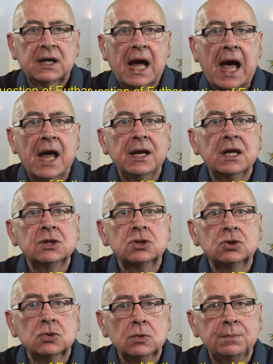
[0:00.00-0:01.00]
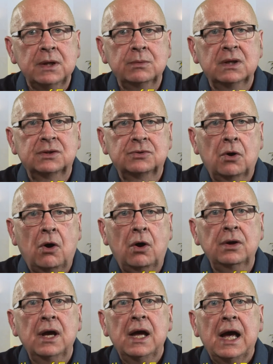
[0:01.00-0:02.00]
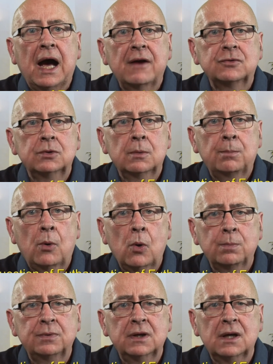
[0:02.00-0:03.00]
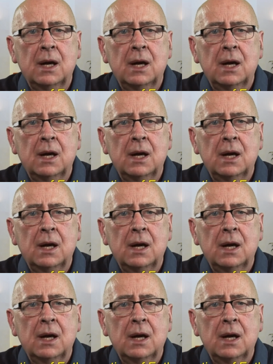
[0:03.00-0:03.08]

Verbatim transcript: can and should be withdrawn after appropriate,